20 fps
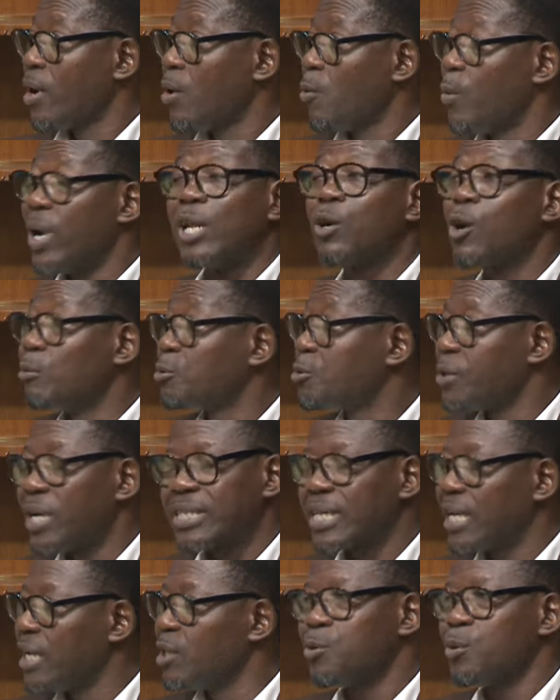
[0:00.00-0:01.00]
When it comes to
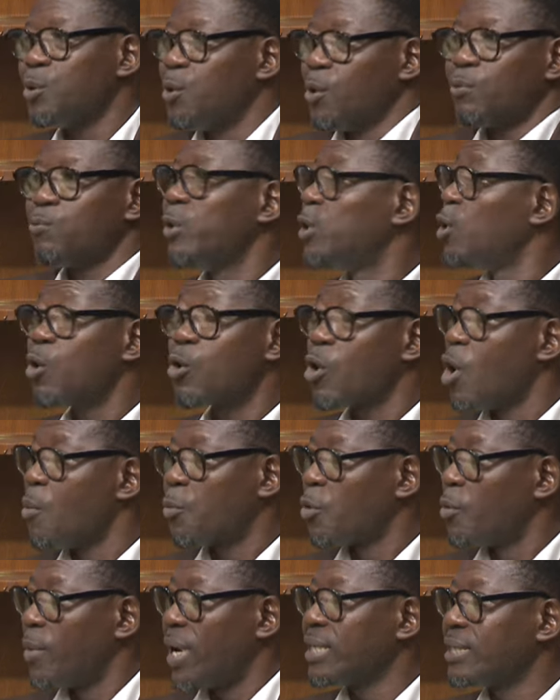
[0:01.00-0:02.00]
excellence, we don't
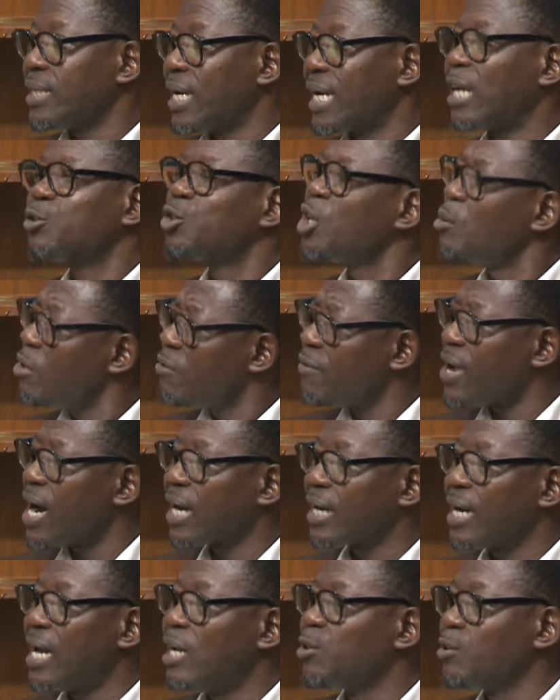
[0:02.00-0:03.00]
compromise that. And some of our
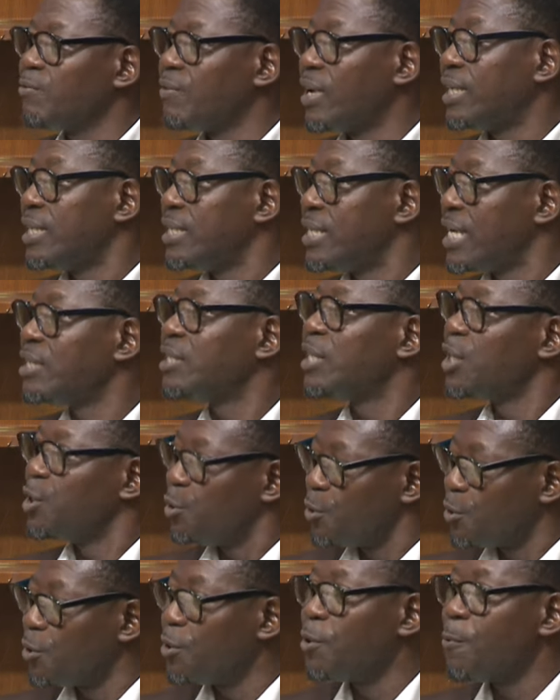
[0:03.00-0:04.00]
clients over the years, they
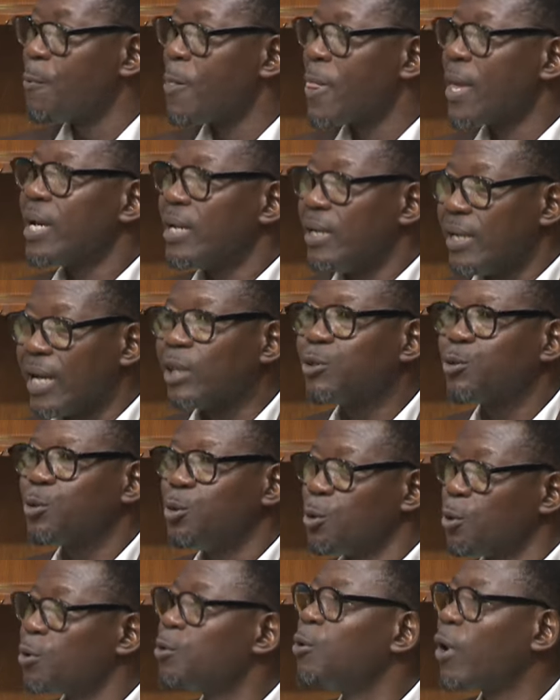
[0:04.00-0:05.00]
know that,
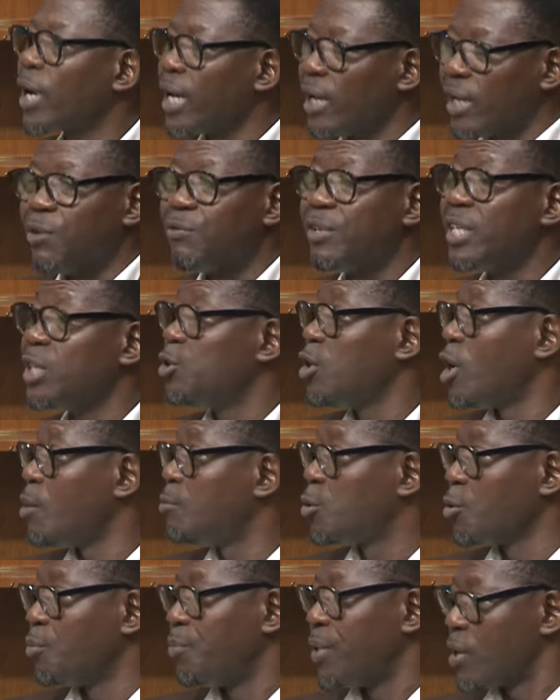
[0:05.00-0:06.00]
okay, give this
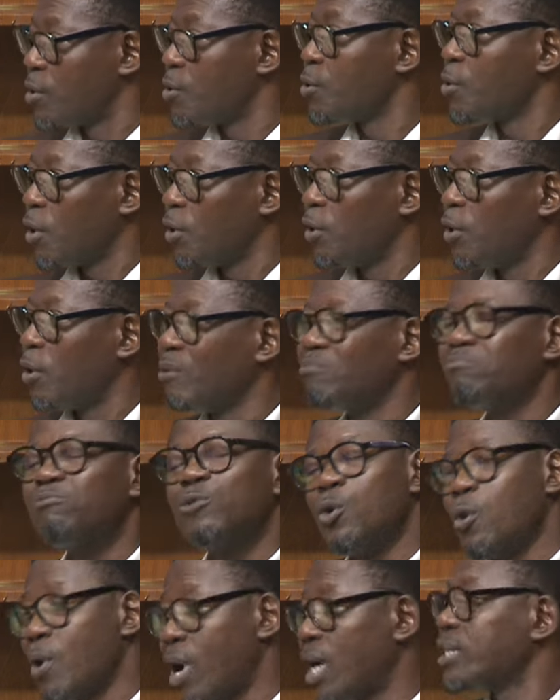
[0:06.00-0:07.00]
job to Benco Color,
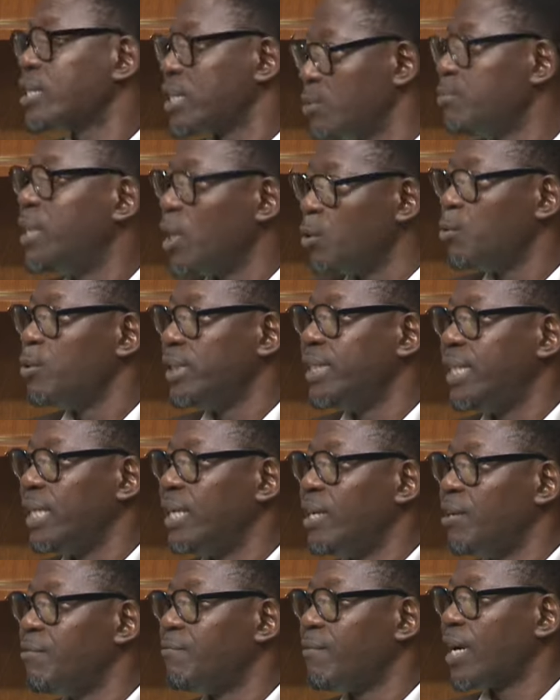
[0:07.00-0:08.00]
go and sleep, they will
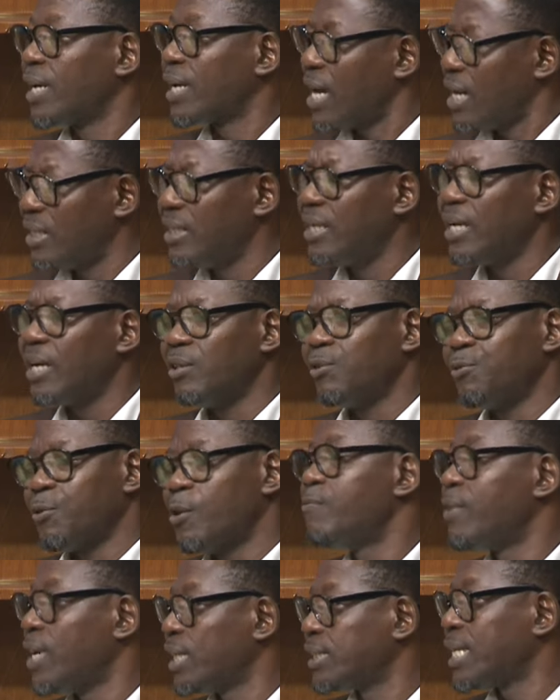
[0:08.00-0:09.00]
deliver. Wow. And then
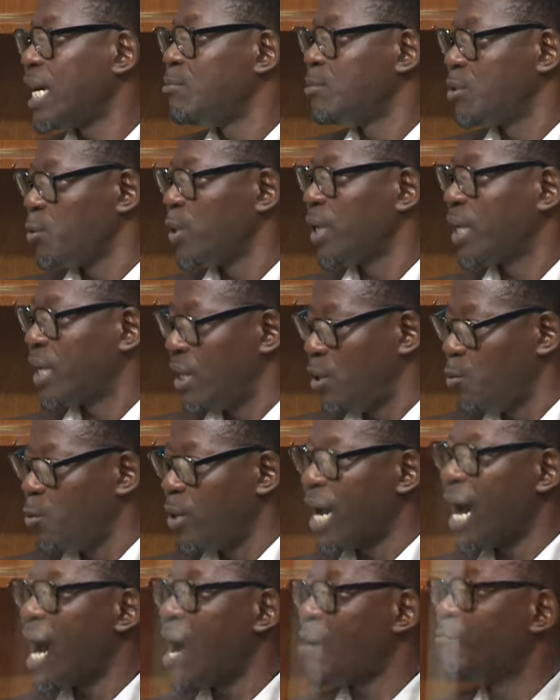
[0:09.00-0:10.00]
over time, we
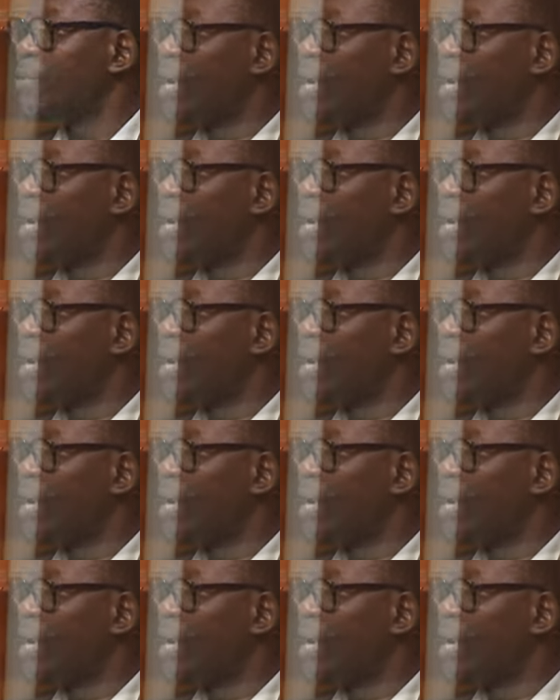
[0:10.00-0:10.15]
have